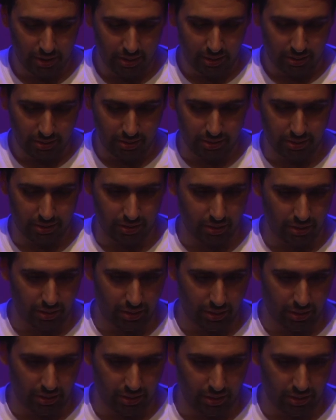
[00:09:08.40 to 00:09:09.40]

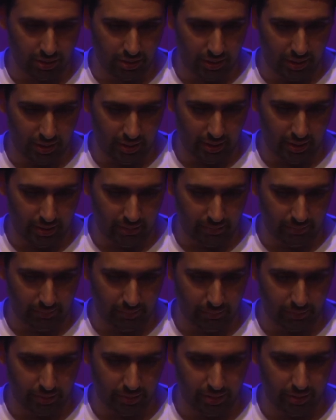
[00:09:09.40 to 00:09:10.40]
So now
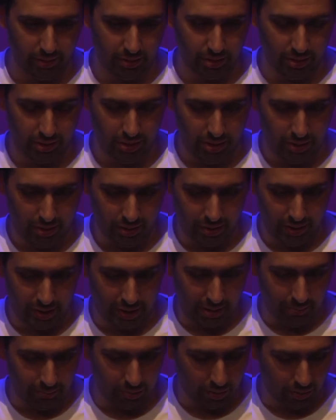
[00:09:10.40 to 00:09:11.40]

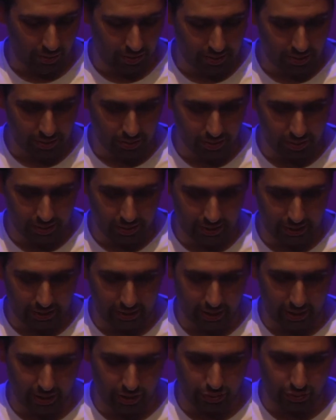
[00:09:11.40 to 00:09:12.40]
I'm going to click
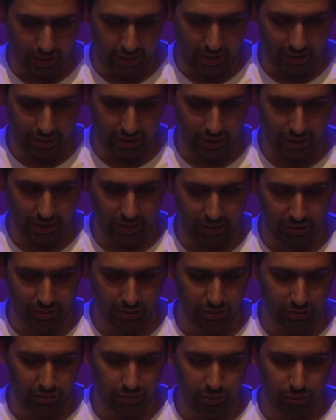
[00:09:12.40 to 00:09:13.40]
and drag it
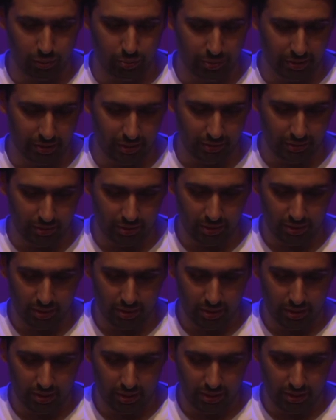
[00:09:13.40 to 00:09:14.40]
and loop it
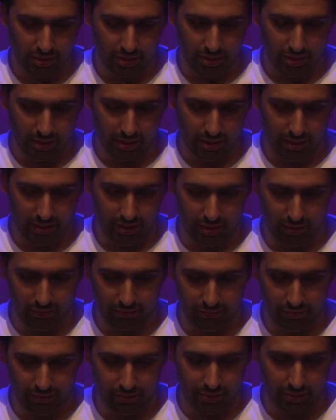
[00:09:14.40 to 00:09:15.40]
a
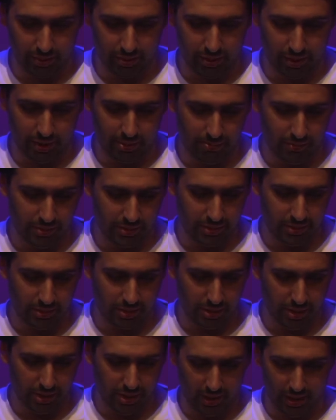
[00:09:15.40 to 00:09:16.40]
few times
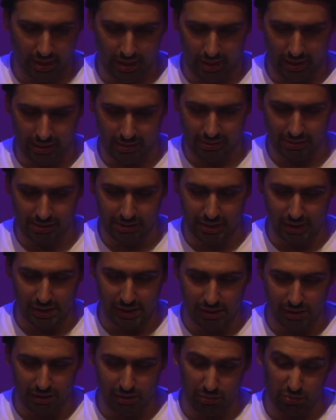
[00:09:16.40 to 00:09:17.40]
and
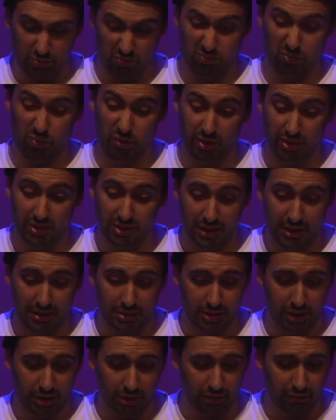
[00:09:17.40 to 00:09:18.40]
see what it
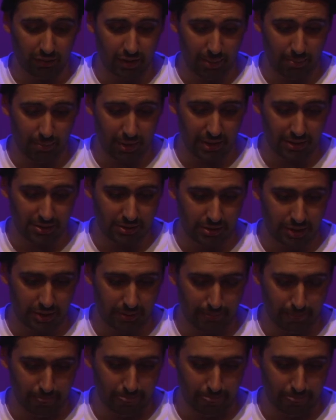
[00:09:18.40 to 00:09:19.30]
sounds like over that bass line.